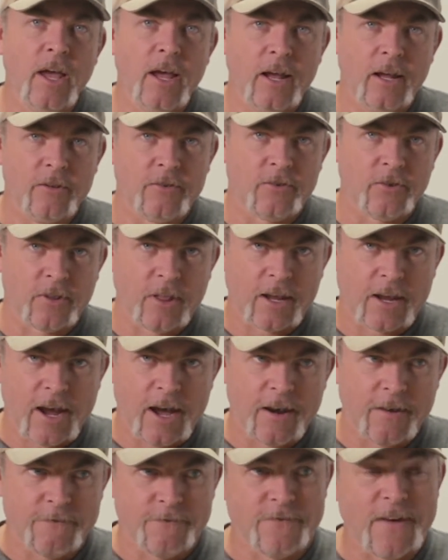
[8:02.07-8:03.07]
until they
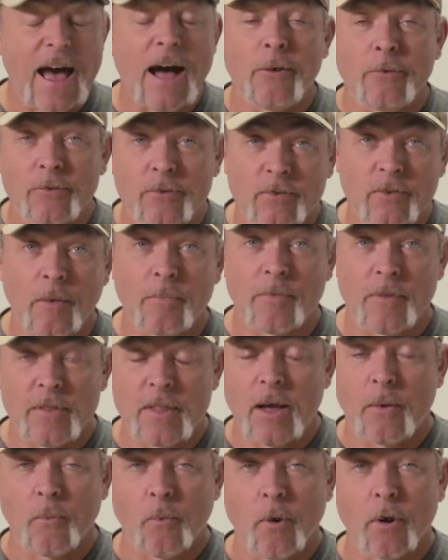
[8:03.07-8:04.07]
kind of found something
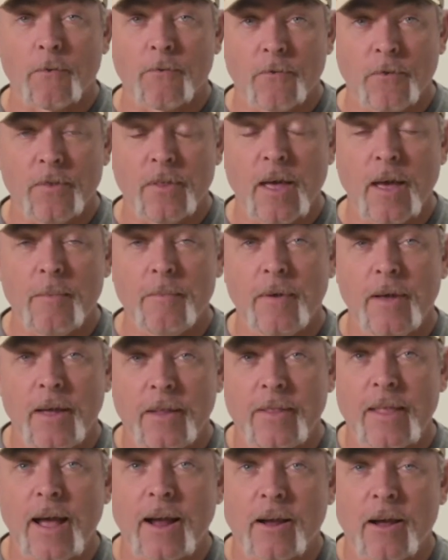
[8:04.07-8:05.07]
that worked for them
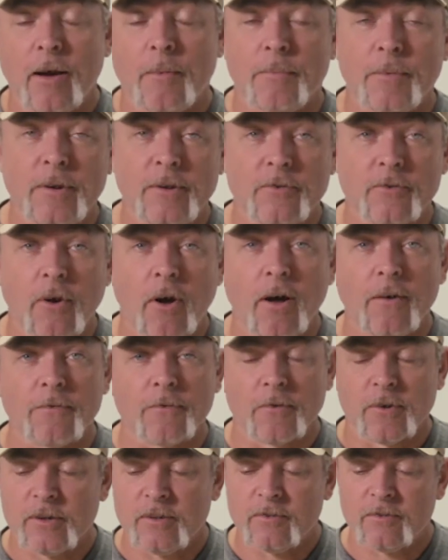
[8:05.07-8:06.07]
and that company's
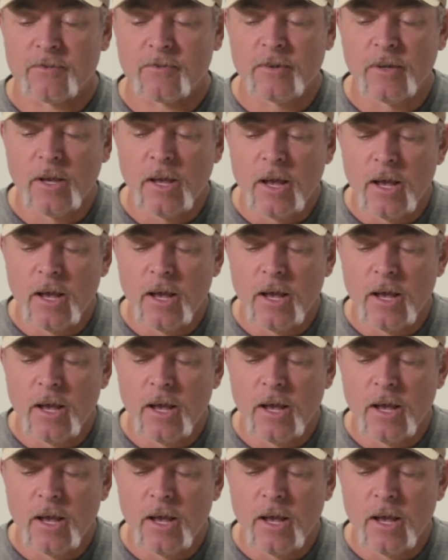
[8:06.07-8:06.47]
offerings.